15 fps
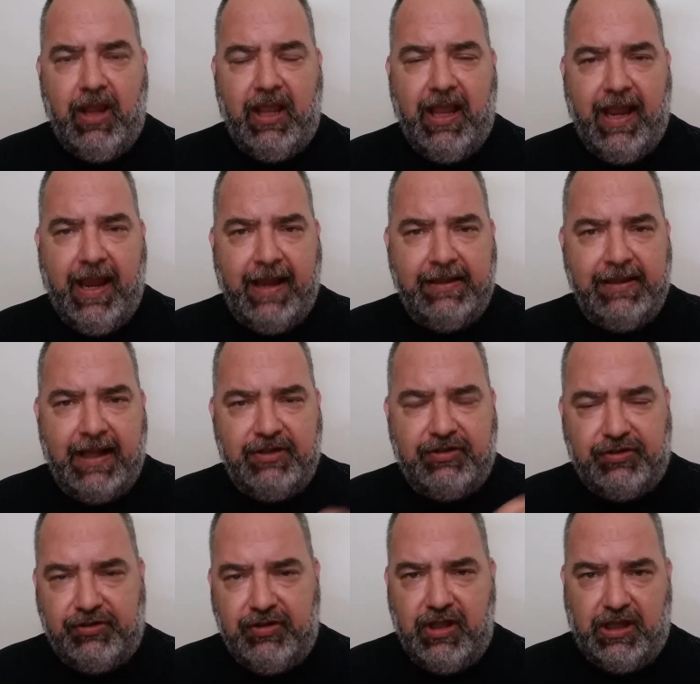And let's
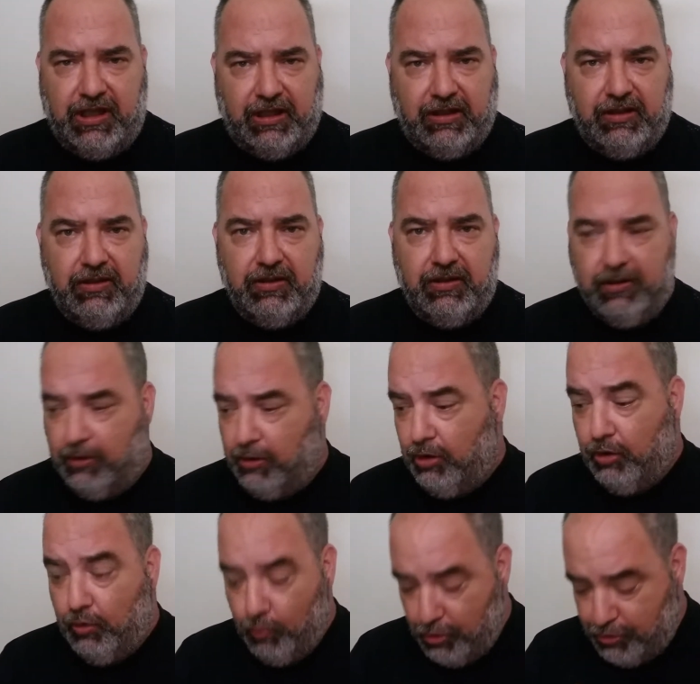see
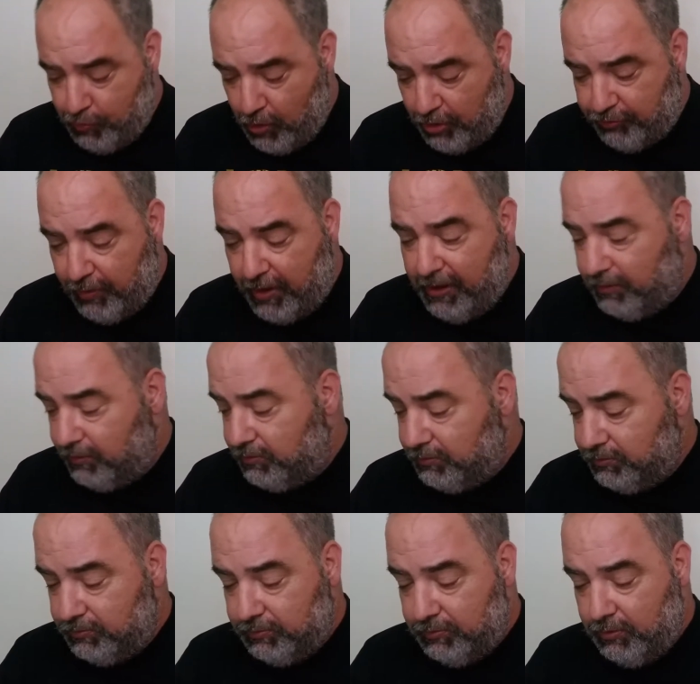which one's real.
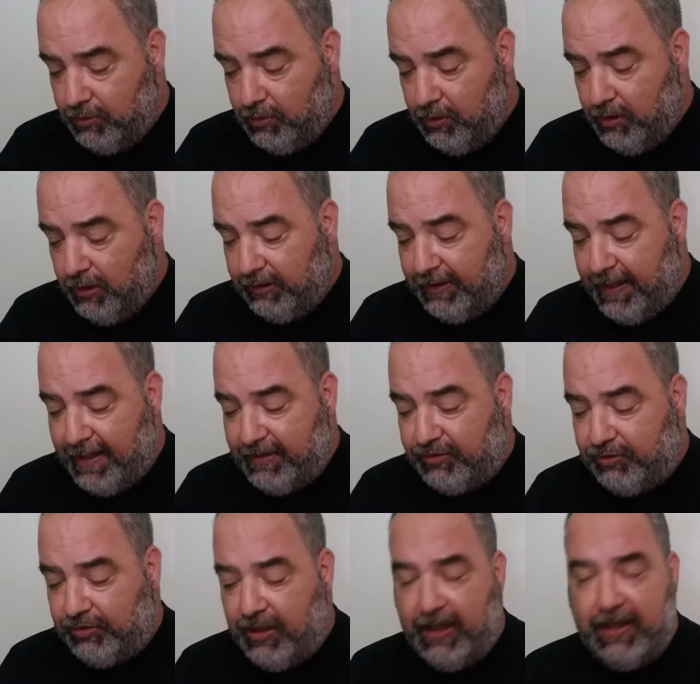Let's
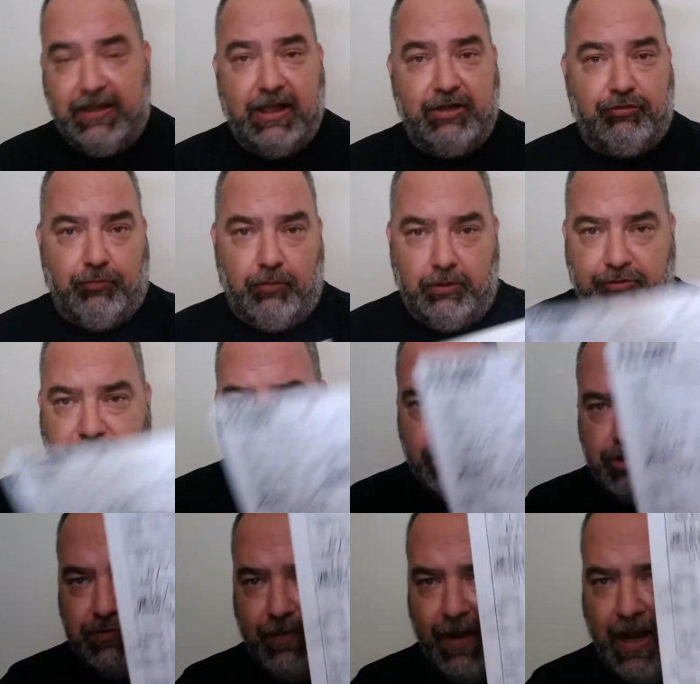see, let's
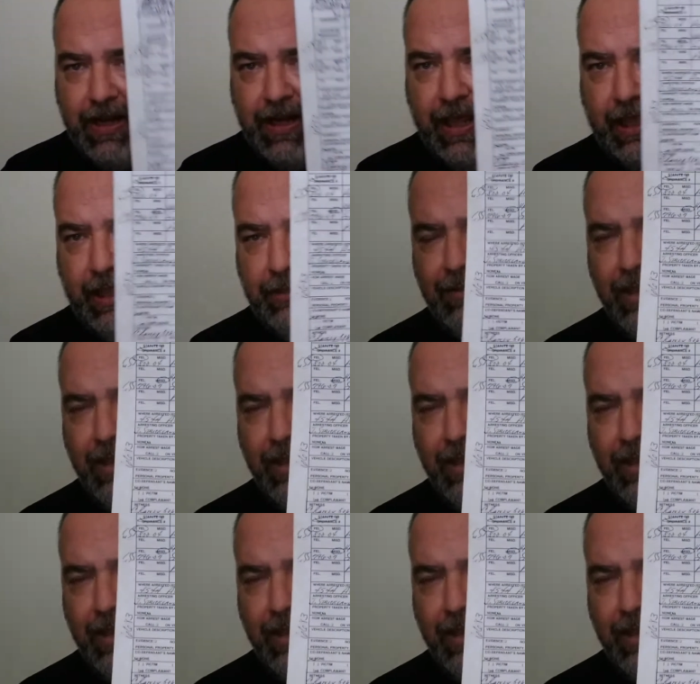search my name,